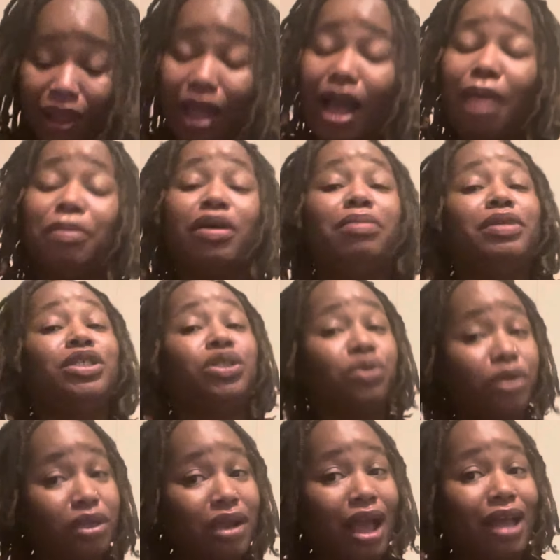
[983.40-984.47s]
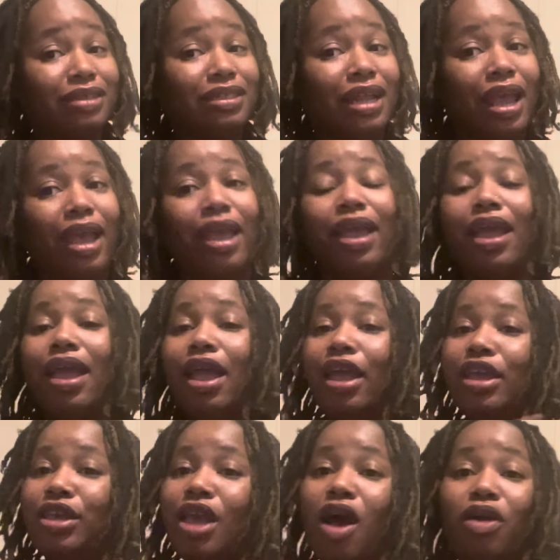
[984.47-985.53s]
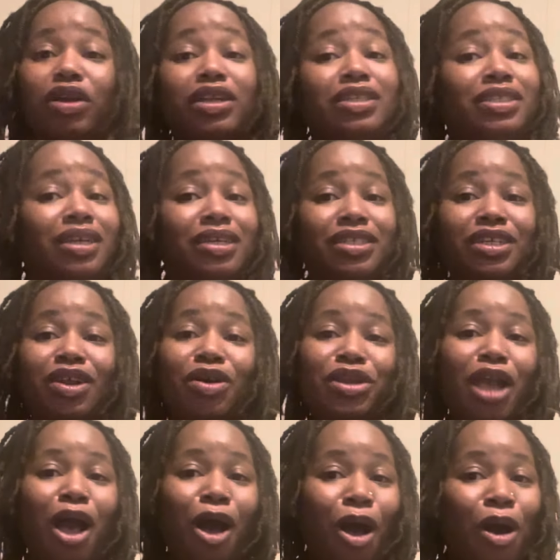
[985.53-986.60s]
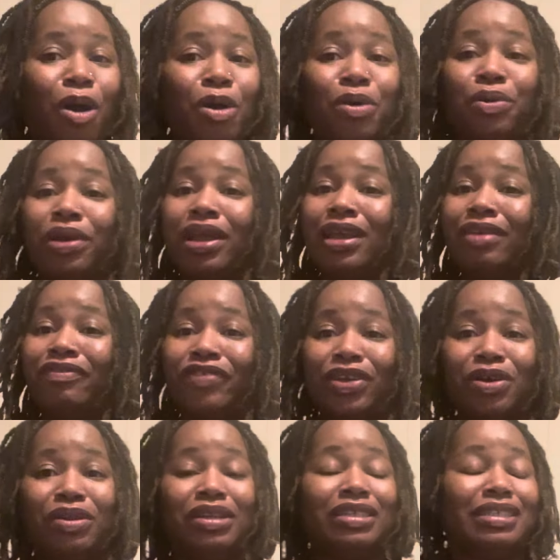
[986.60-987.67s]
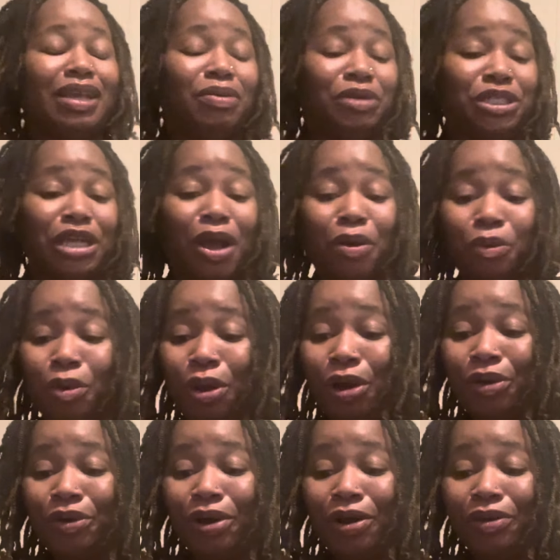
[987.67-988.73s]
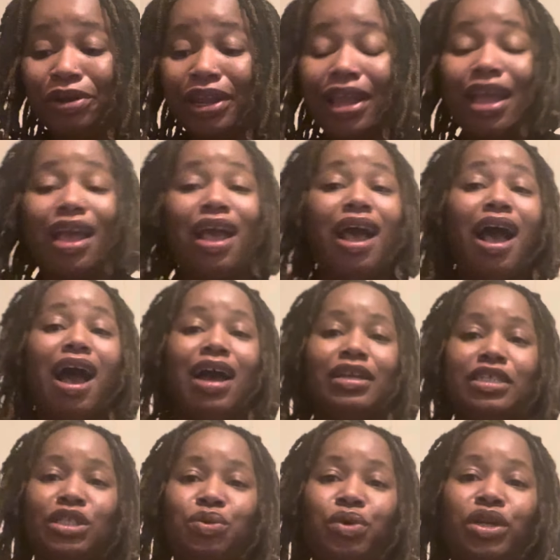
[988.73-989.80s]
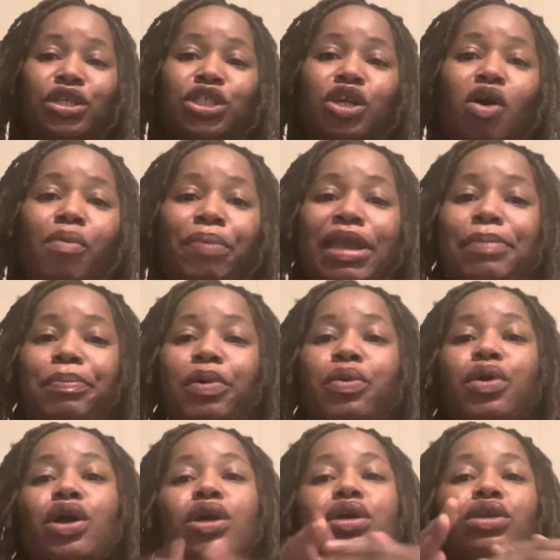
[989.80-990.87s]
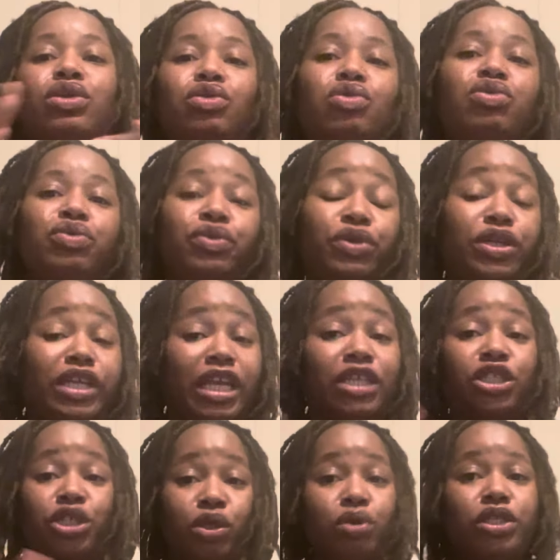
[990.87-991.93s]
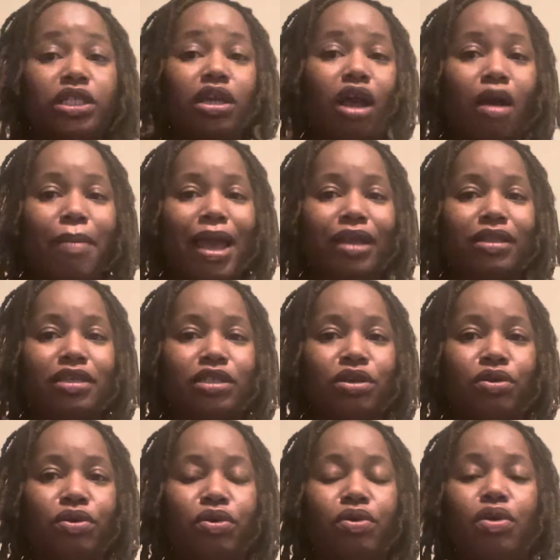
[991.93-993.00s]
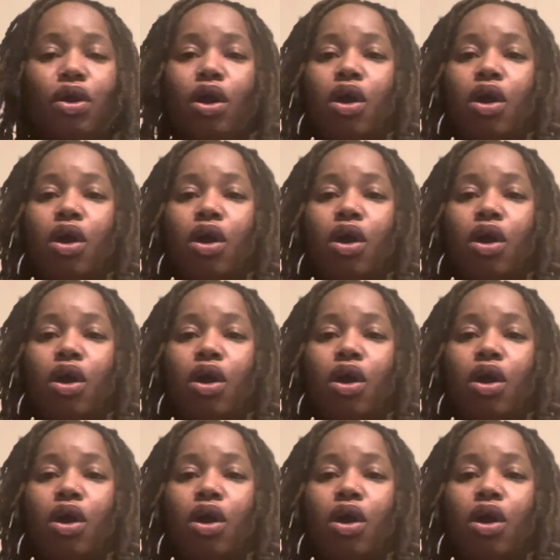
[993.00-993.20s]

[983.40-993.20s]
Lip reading: I'm going to be showing you guys that, and y'all can judge it on your own and feel and say what y'all want on it. I just want to show people you can choose to go back to school